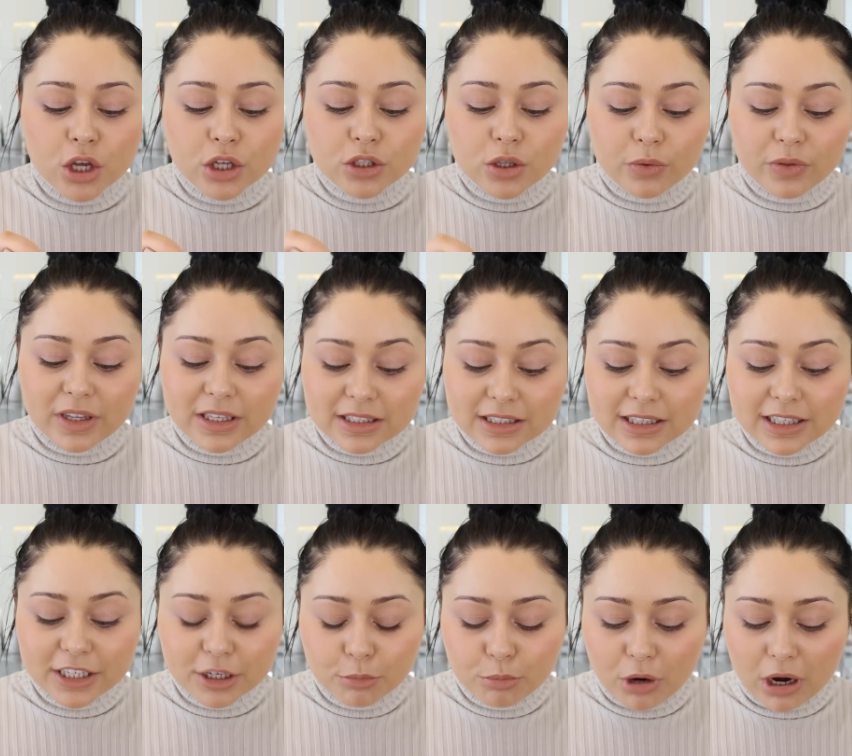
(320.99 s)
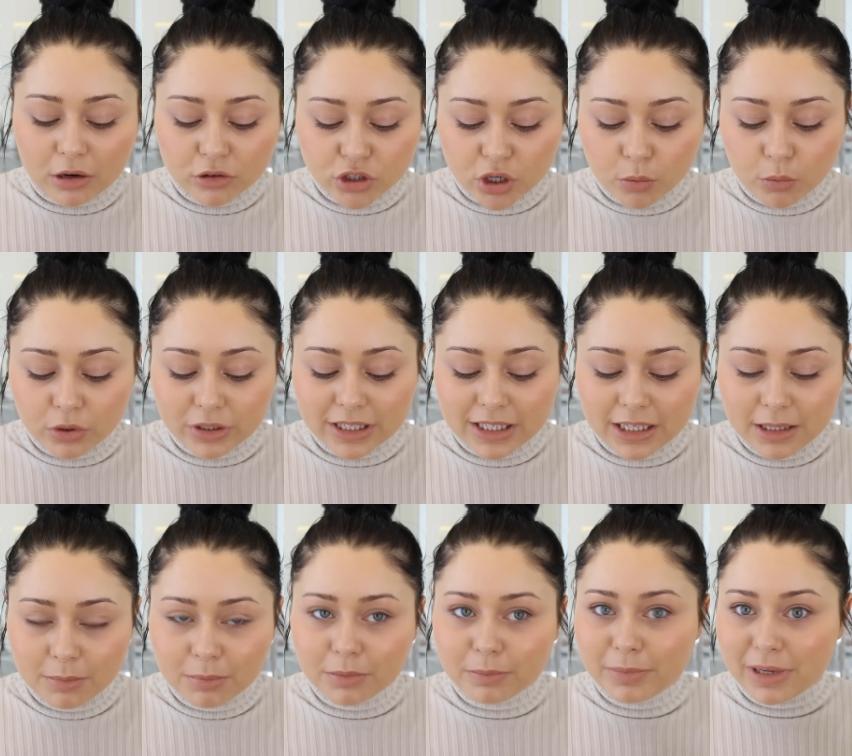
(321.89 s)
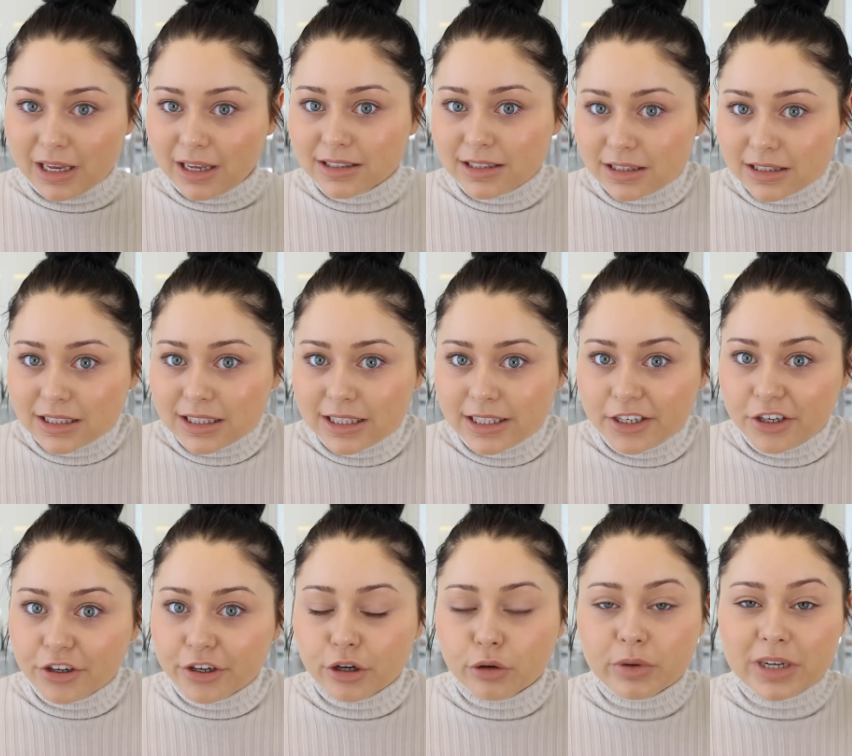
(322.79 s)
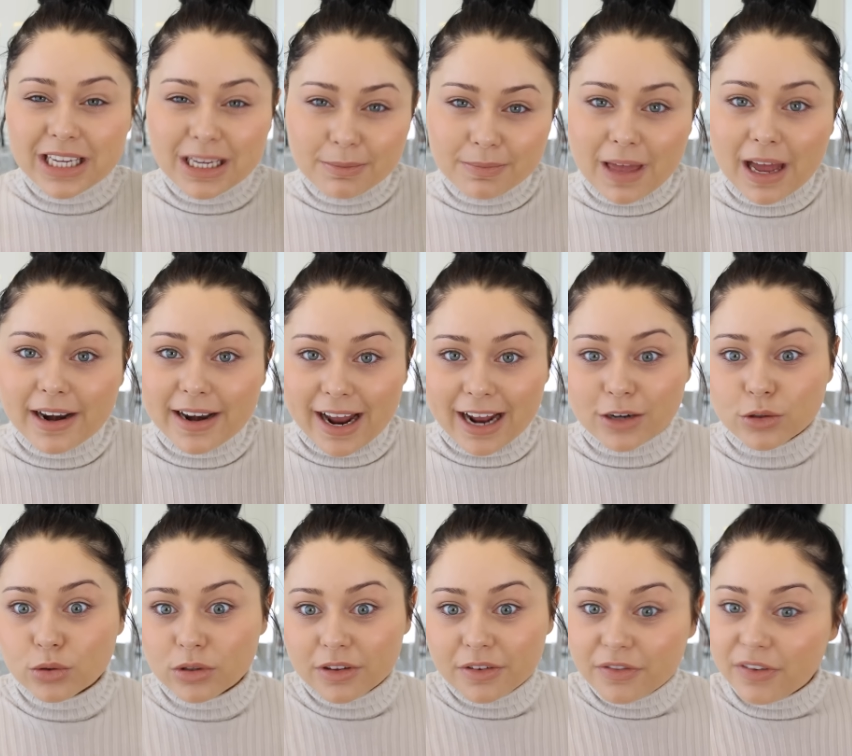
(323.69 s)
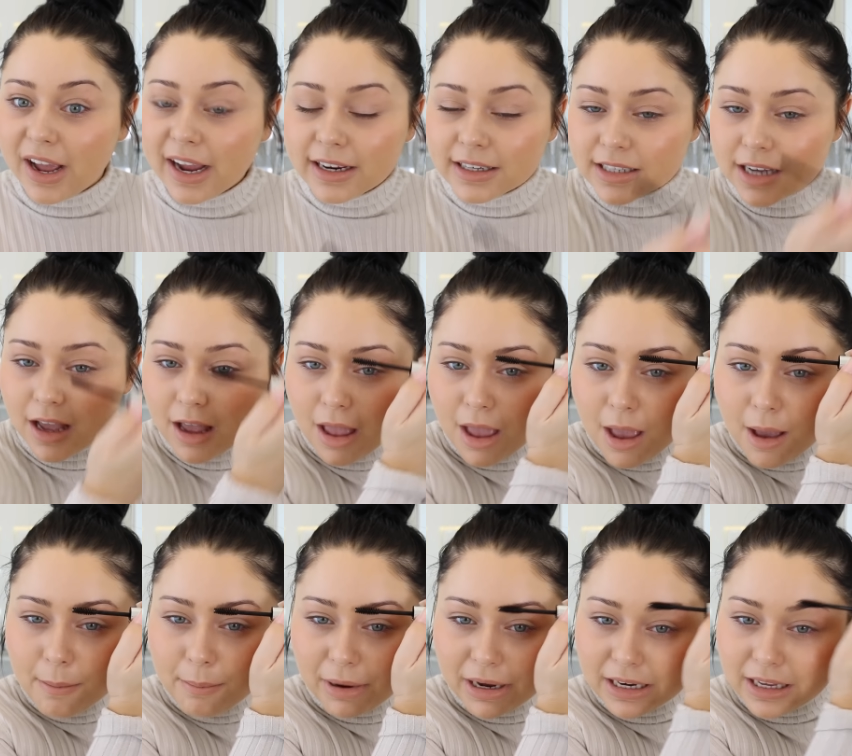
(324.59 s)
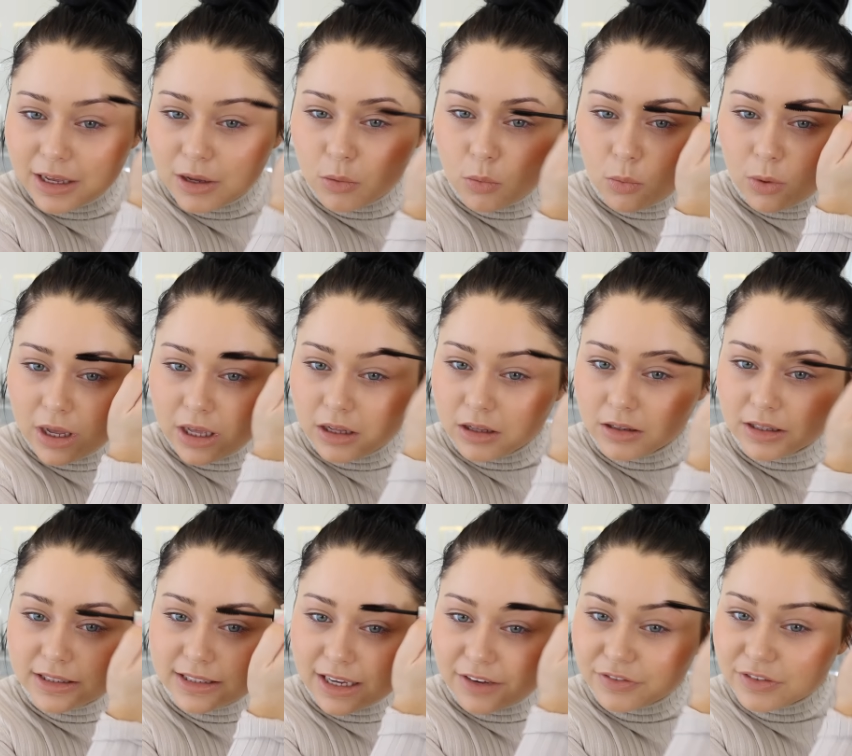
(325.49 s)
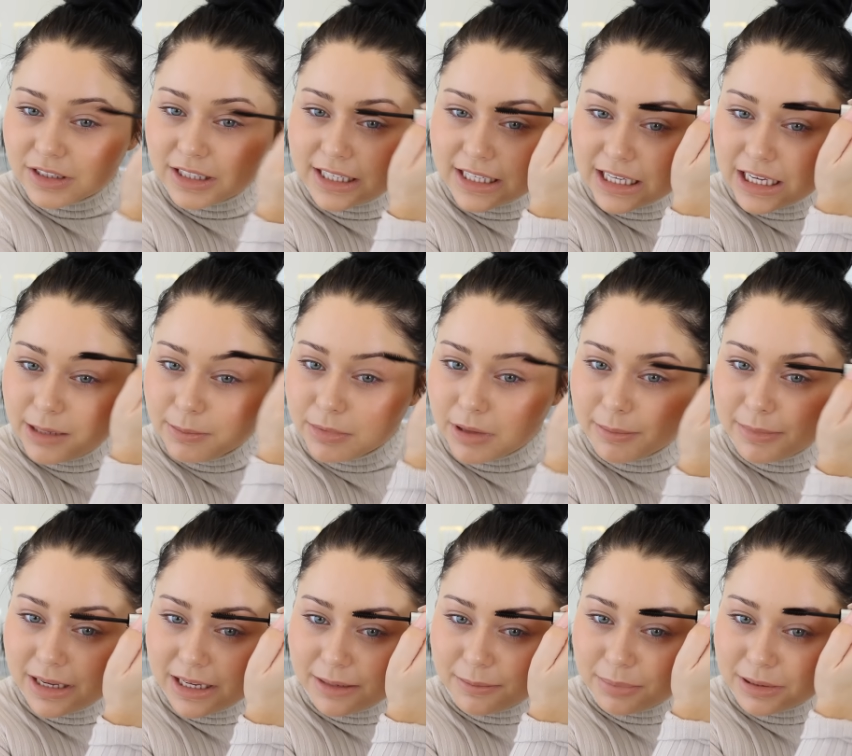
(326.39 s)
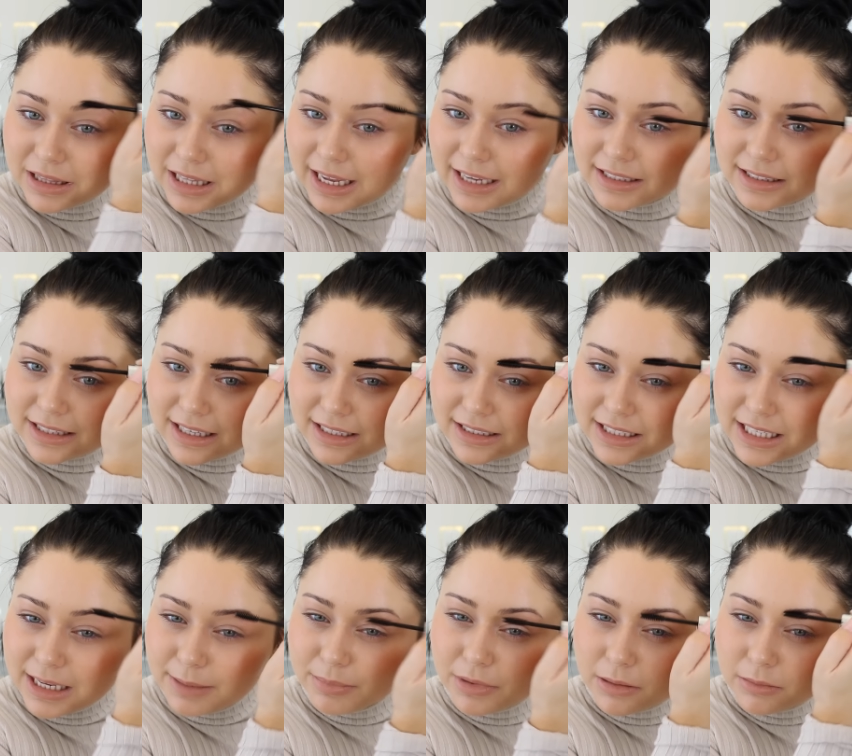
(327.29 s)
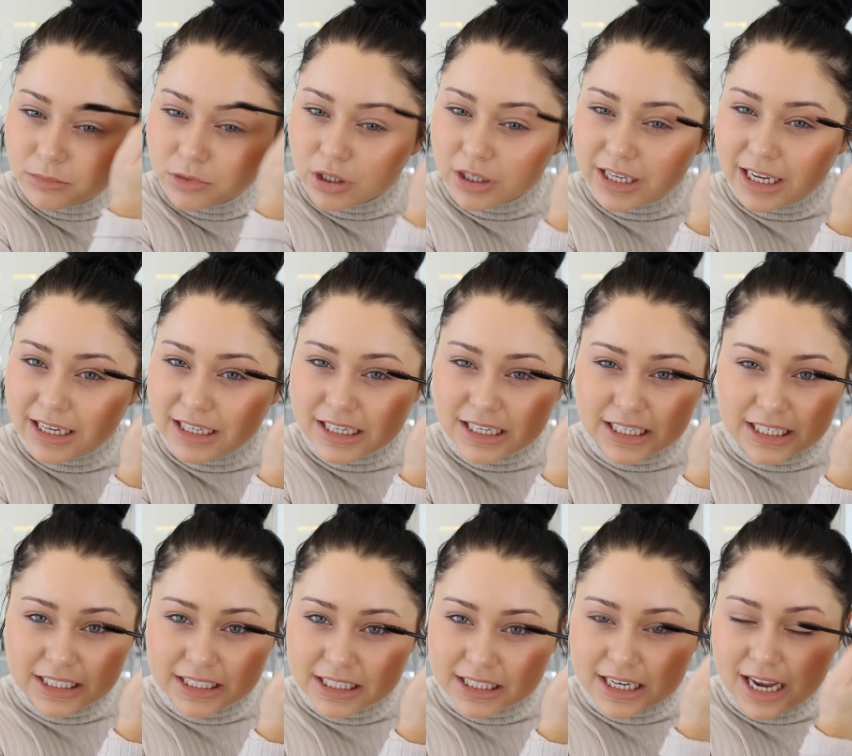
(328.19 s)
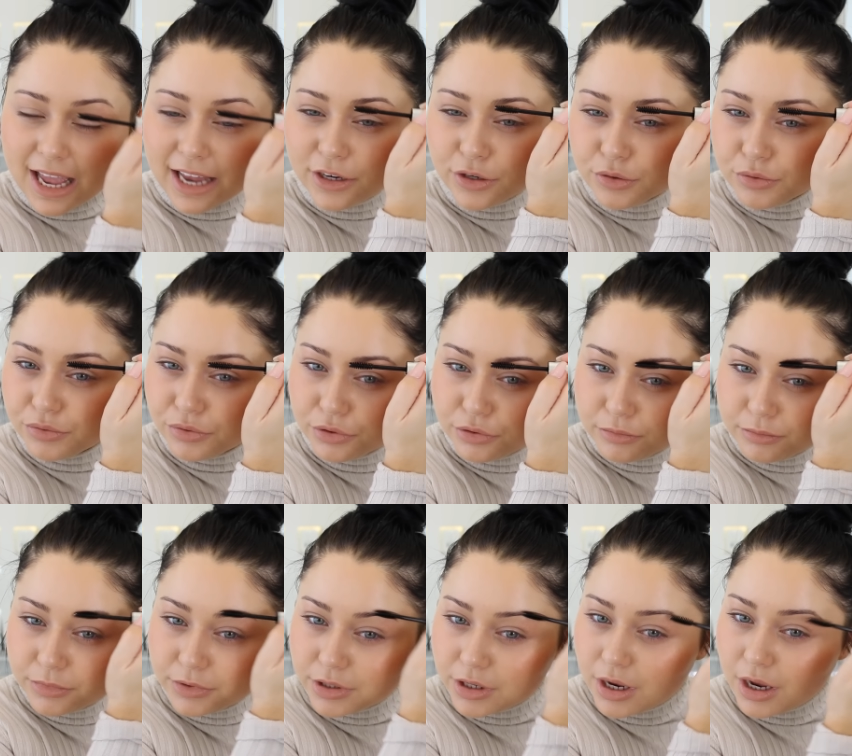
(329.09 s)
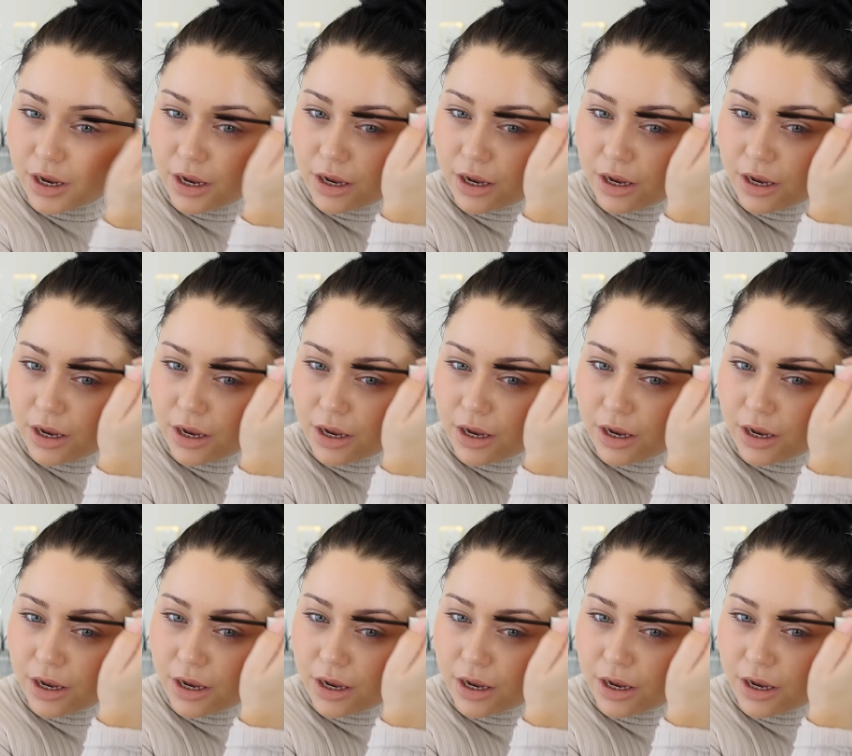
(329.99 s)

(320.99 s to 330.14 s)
So this clear brow gel will keep, because it's clear, it'll keep that natural effect, but it will definitely keep them in place and keep them looking neat and groomed.